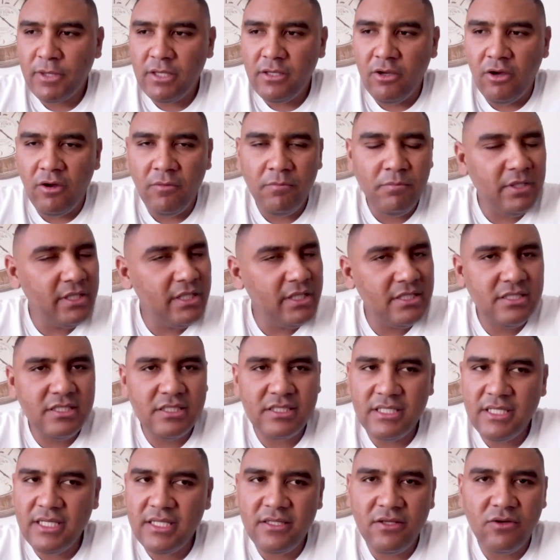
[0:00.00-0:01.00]
yeah, please
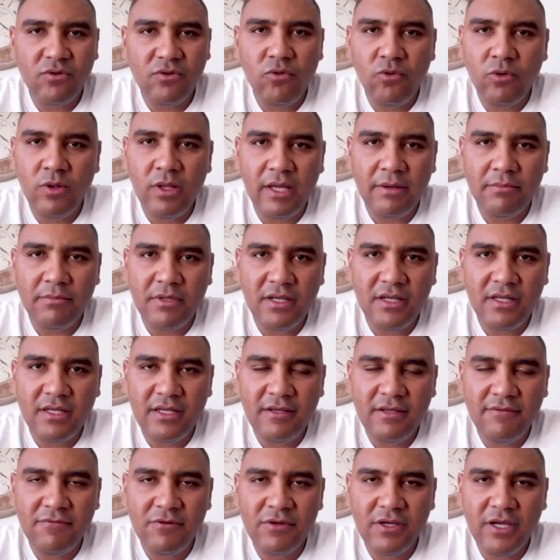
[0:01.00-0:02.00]
just eat the core. I mean,
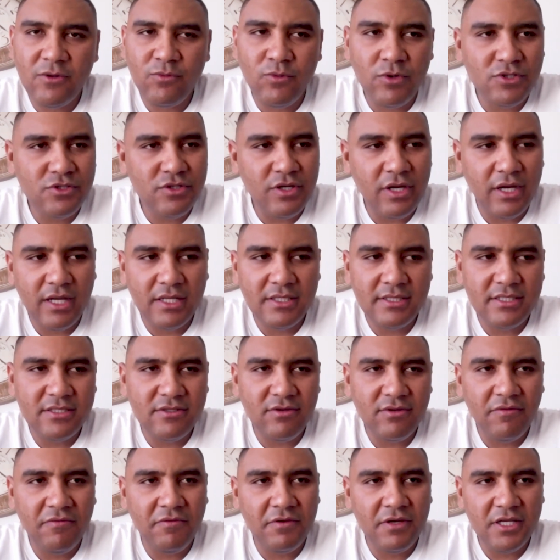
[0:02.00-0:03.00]
if you can wash your hands as
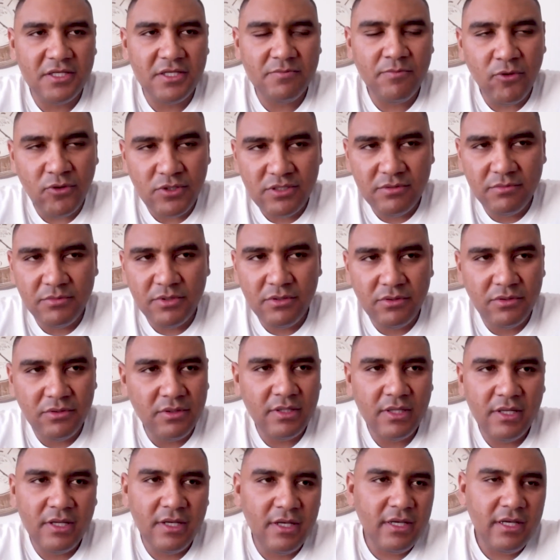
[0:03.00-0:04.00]
often as
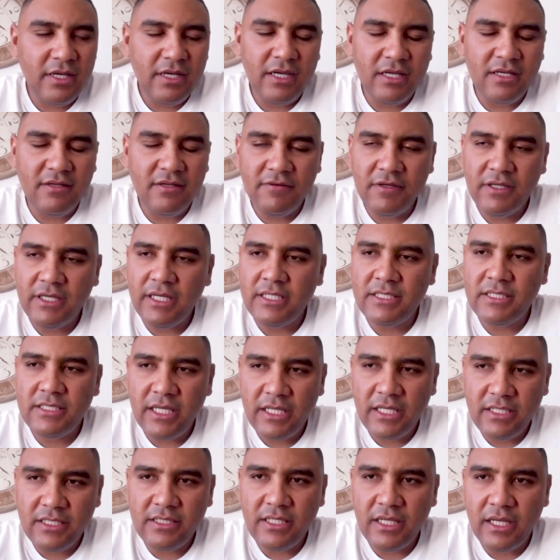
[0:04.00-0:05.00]
possible, and if you can
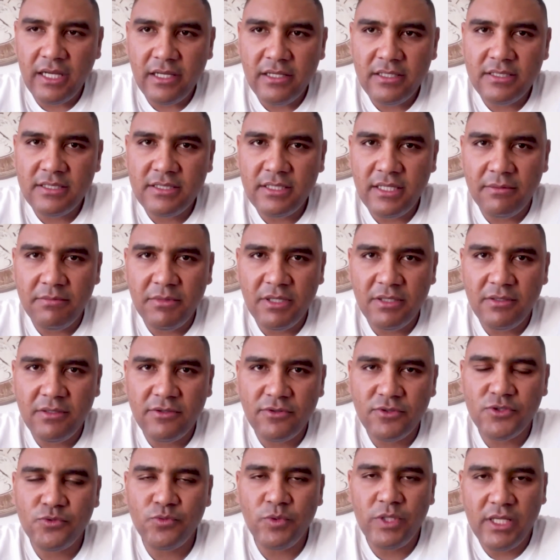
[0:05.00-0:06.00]
sanitize, I mean,
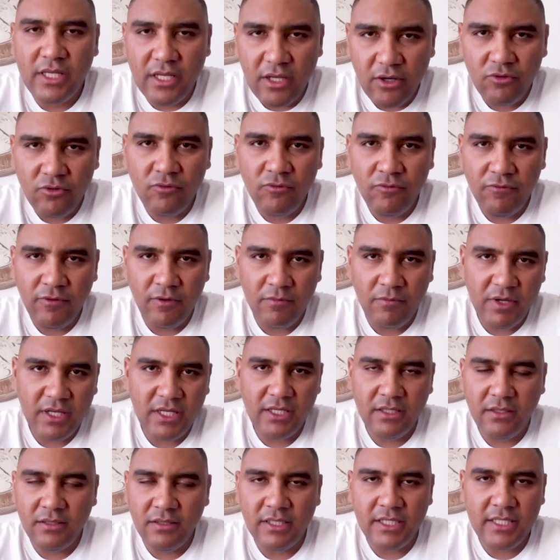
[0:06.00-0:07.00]
because we know from
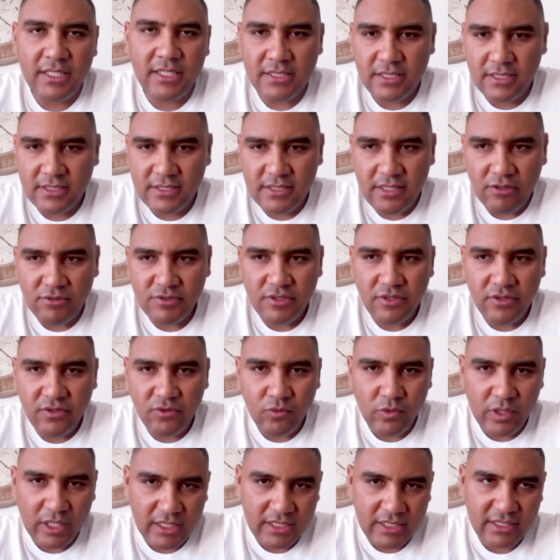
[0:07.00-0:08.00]
medical research those are the
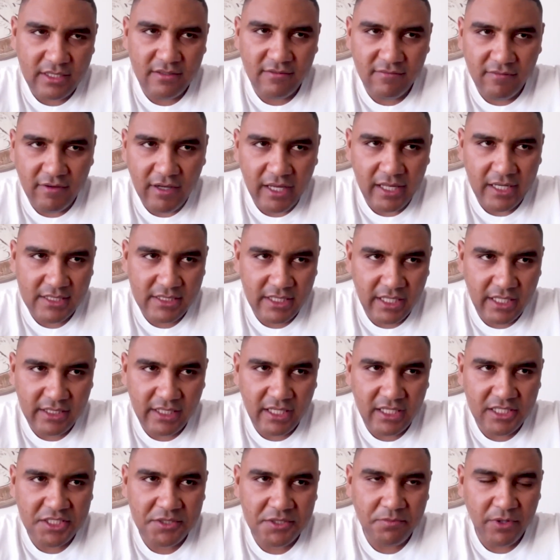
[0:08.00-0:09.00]
ways that the virus can
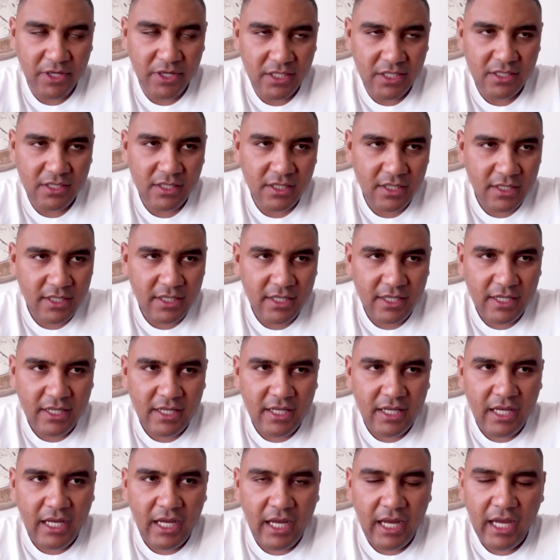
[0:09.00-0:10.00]
get spread,
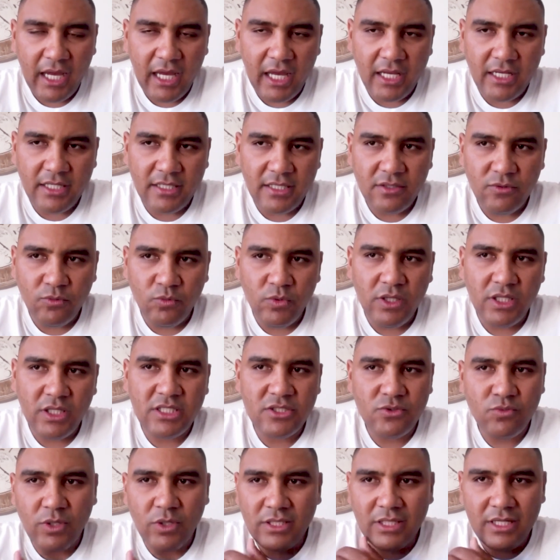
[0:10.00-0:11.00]
and we
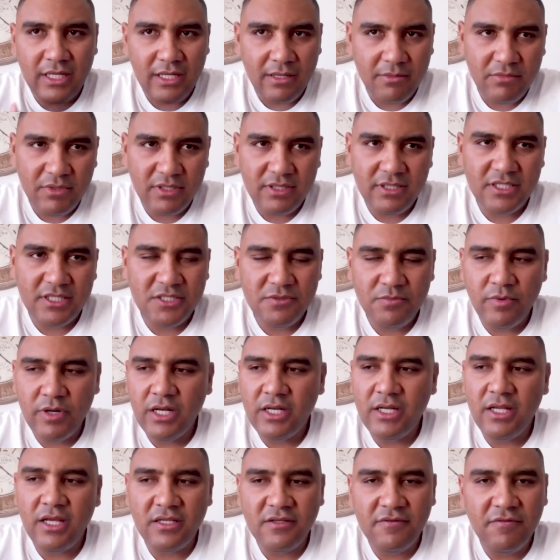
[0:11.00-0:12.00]
just want to limit the
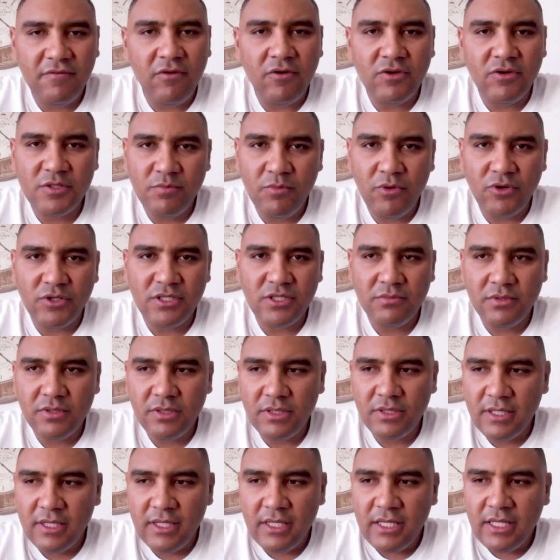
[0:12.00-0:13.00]
spread as far as
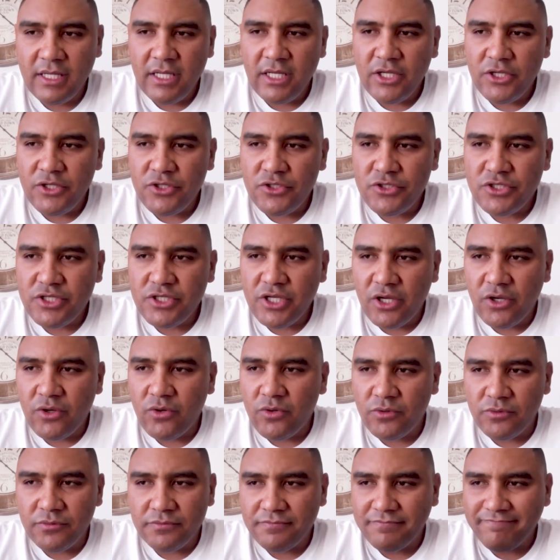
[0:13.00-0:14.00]
possible.
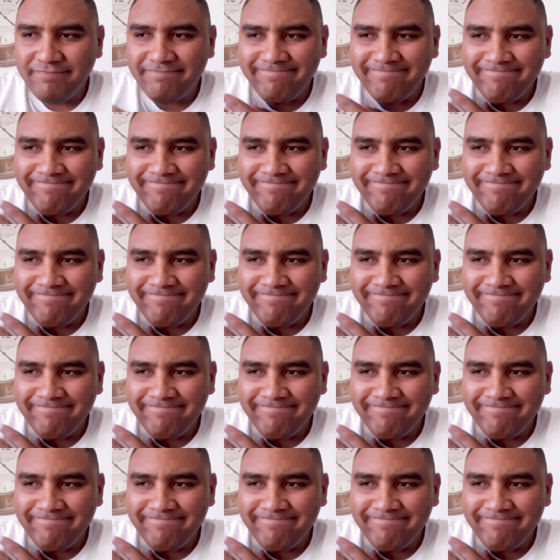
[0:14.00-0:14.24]
So,